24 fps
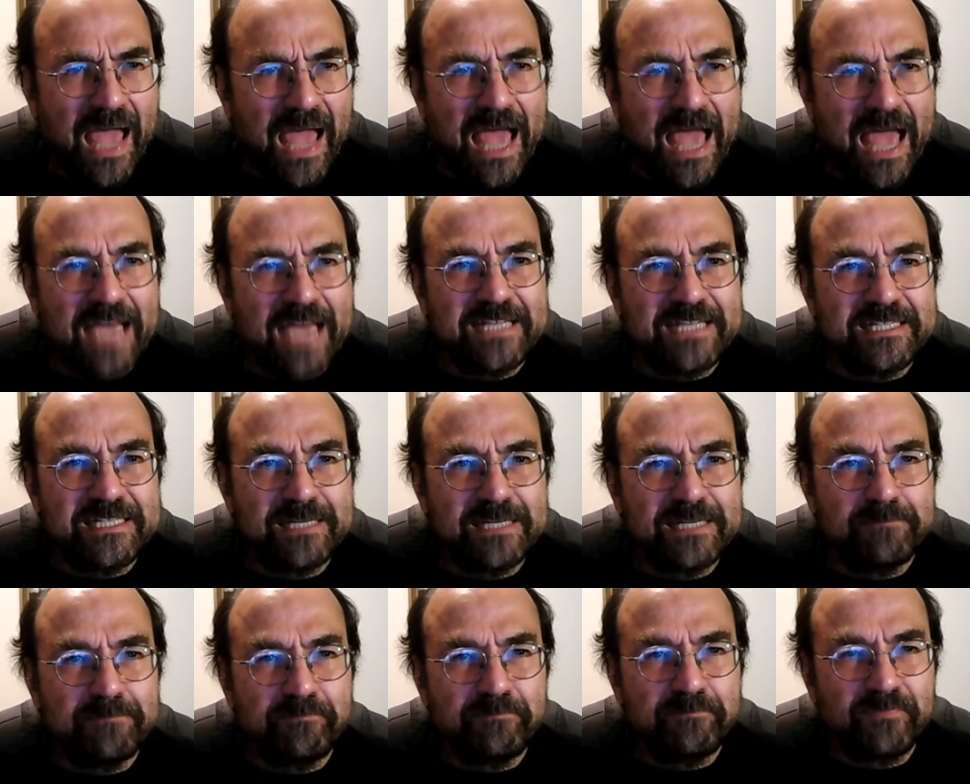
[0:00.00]
and
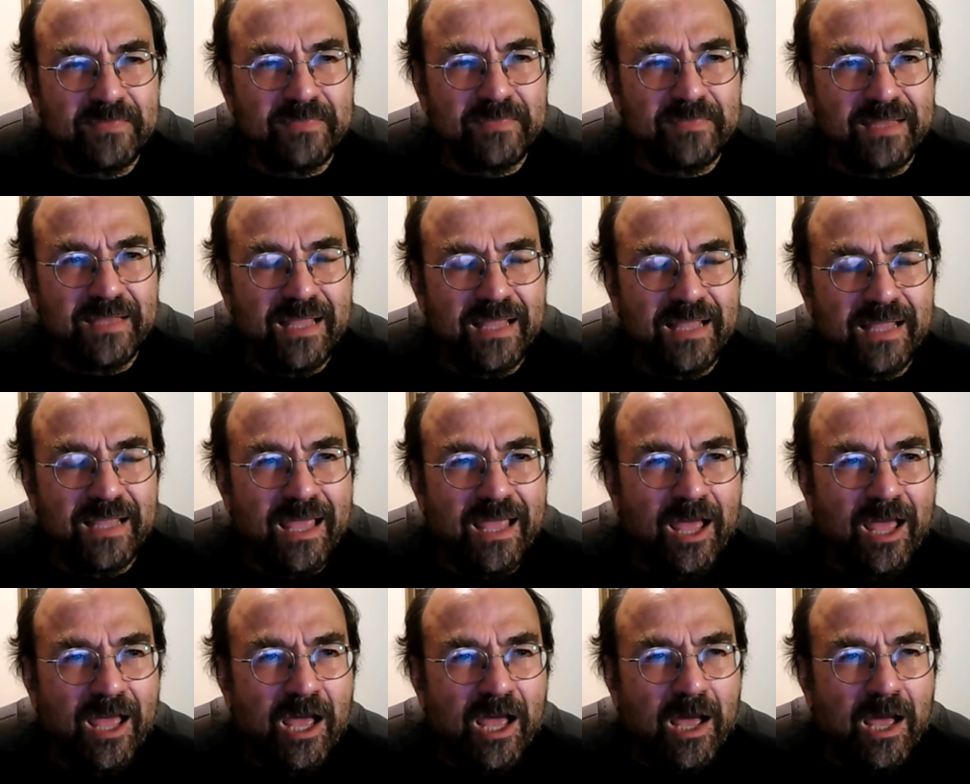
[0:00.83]

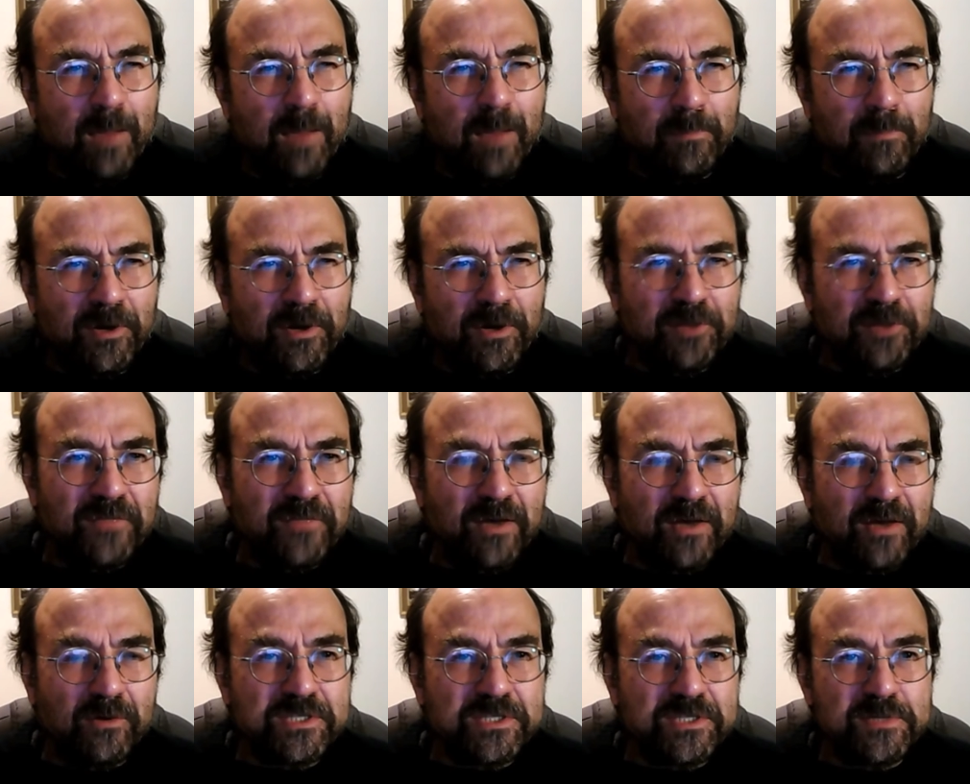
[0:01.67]
part of
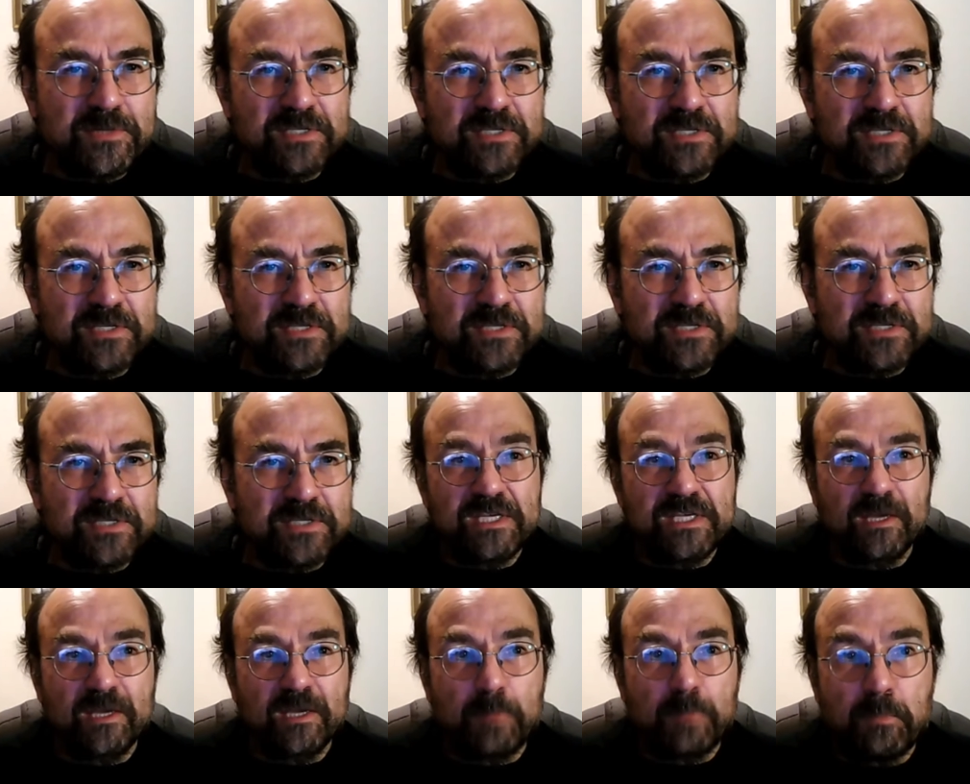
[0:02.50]
that also is
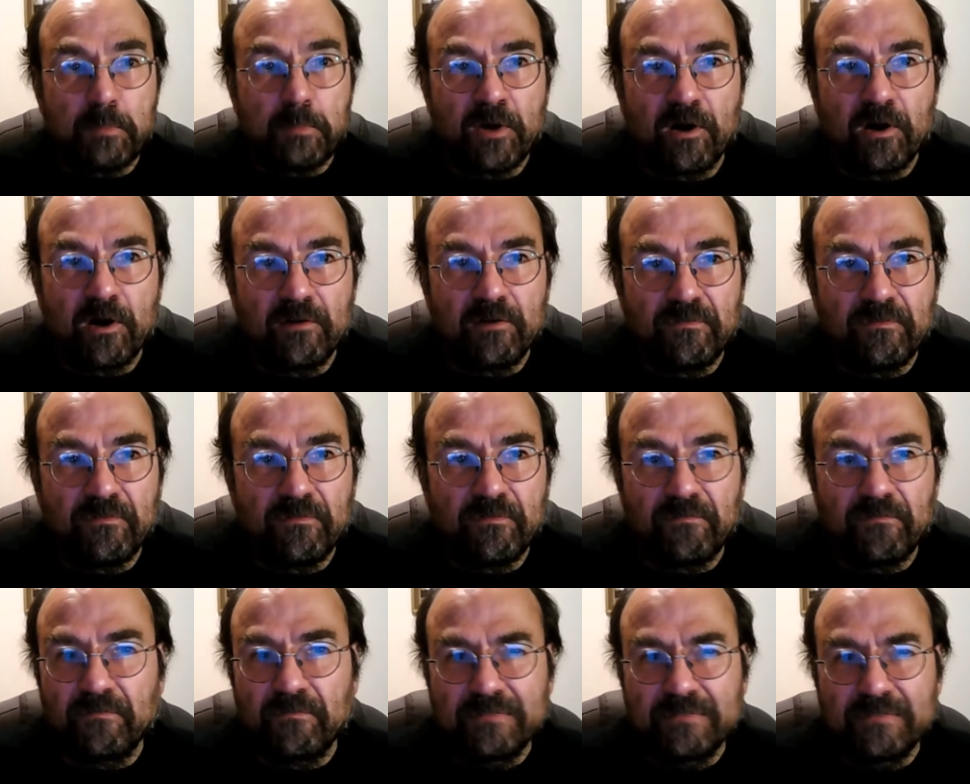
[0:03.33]
obviously going to be part of,
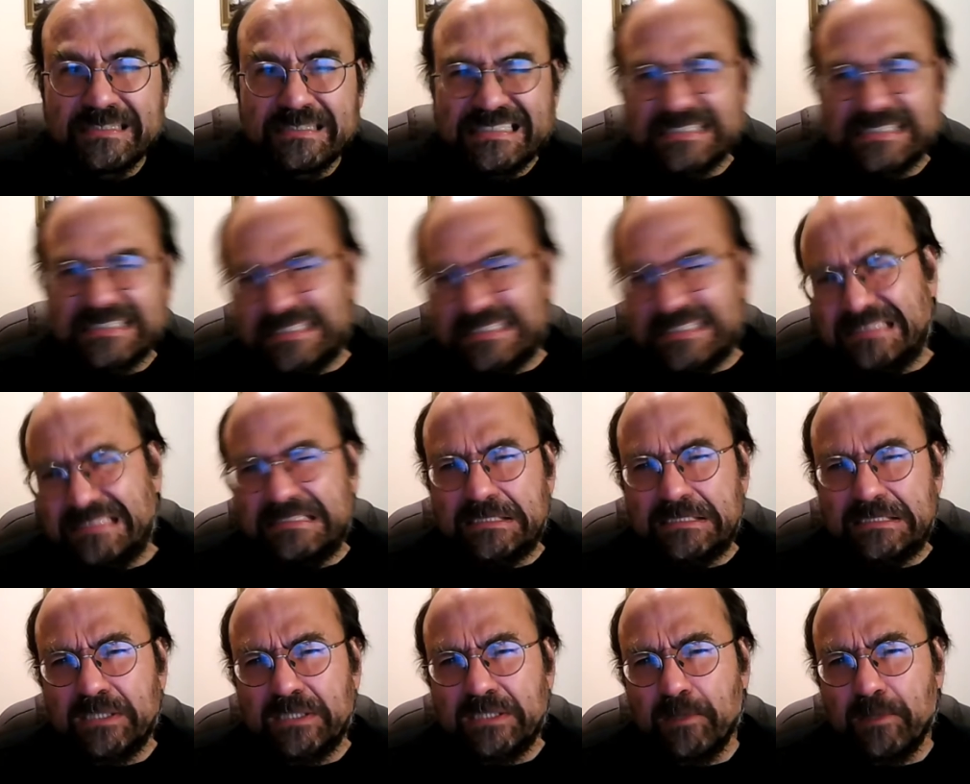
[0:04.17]

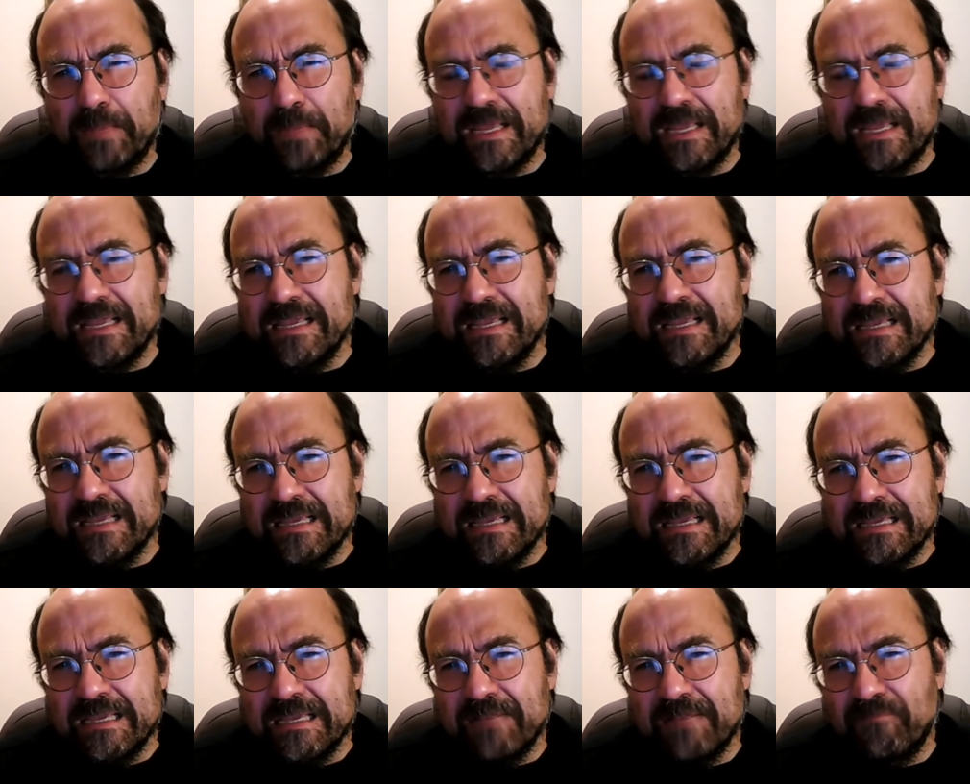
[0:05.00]
it's going to be
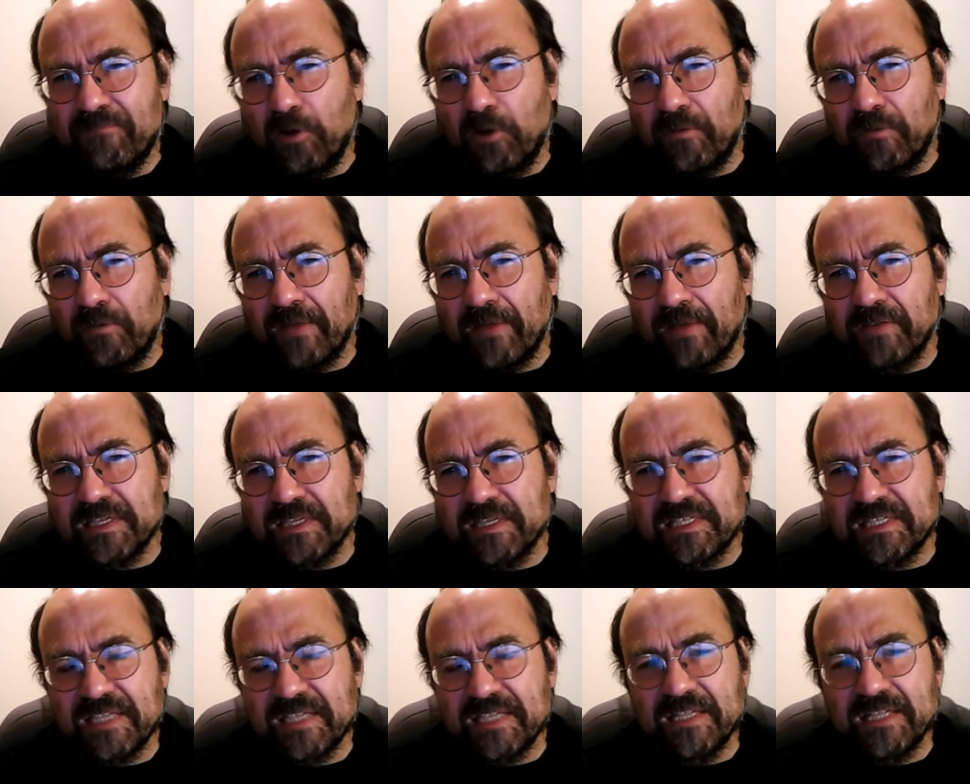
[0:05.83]
involved having a
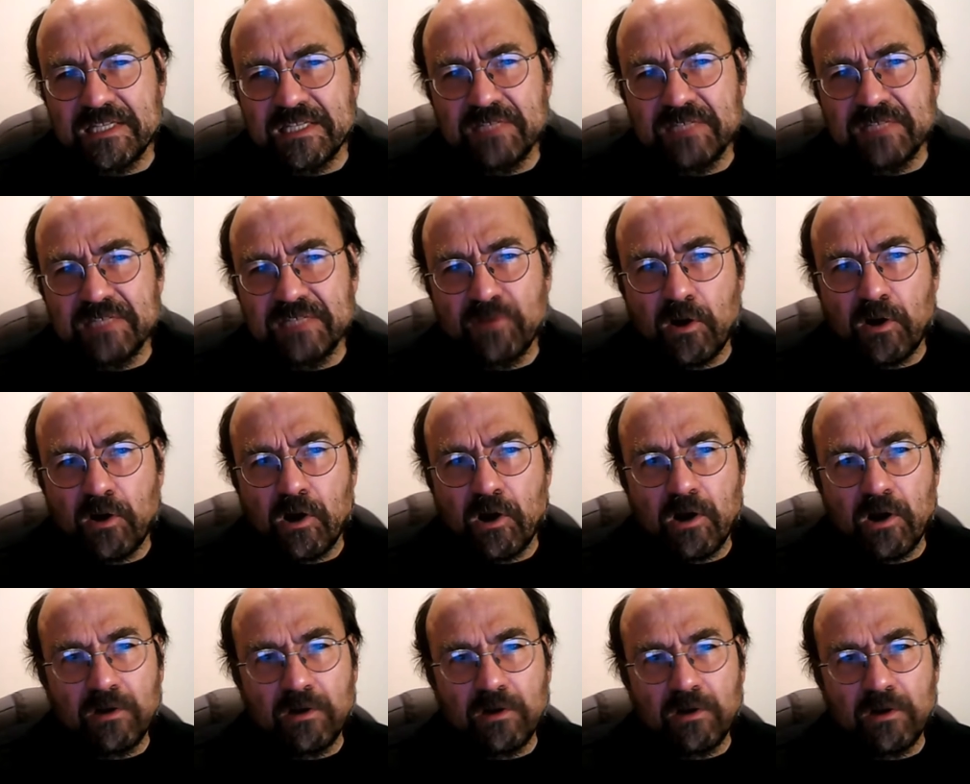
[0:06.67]
sense of
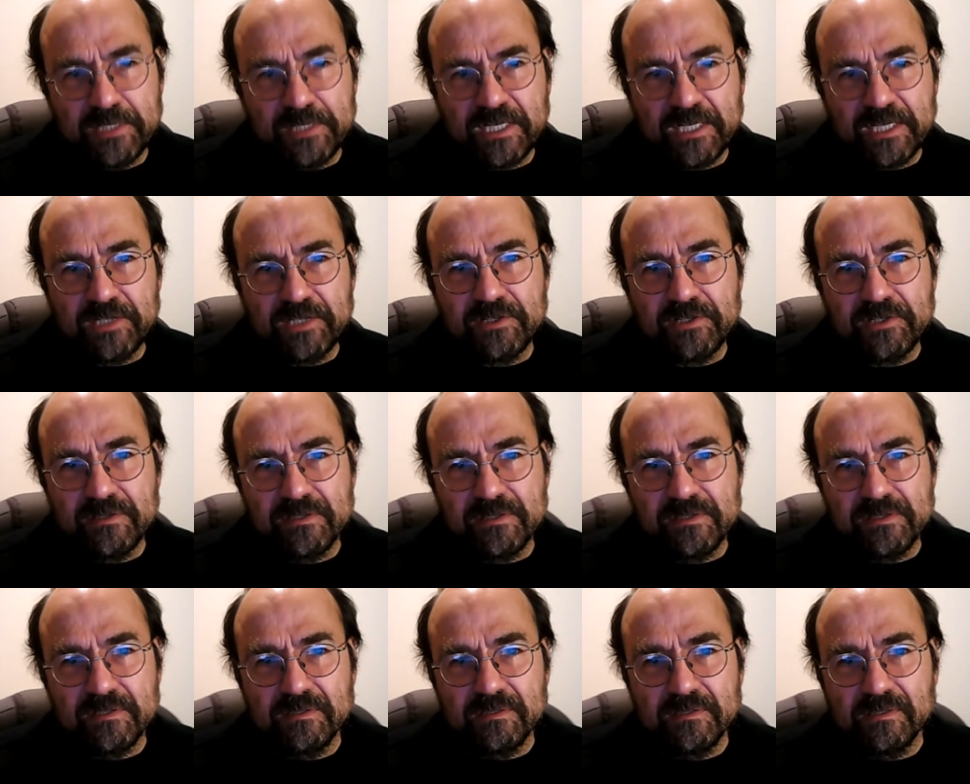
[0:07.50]
our
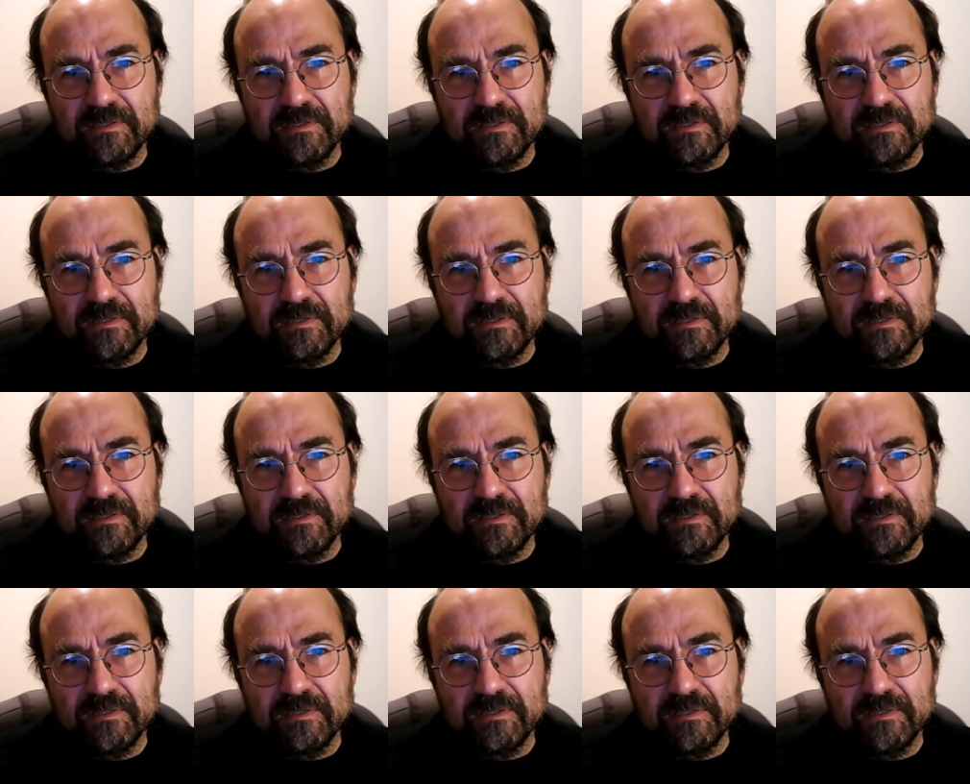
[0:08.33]
limitations,